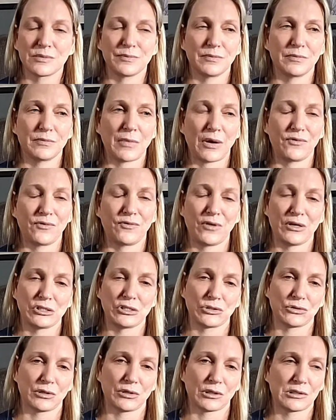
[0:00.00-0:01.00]
my
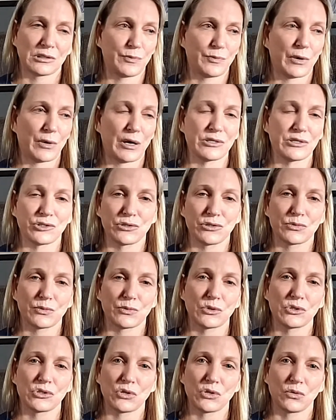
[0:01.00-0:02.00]
facial expressions were
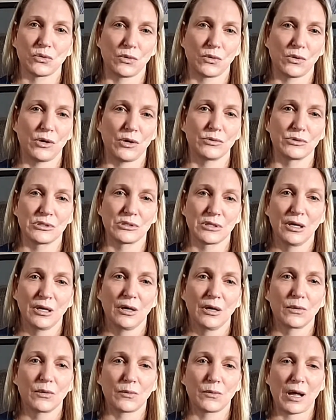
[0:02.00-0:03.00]
so gross.
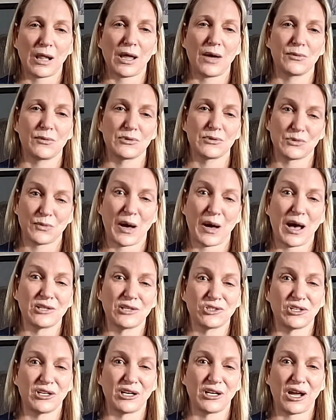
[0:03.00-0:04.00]
While I was
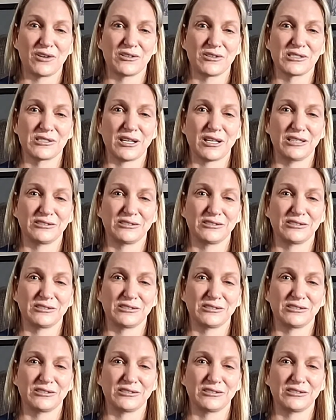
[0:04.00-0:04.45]
watching it, I was like,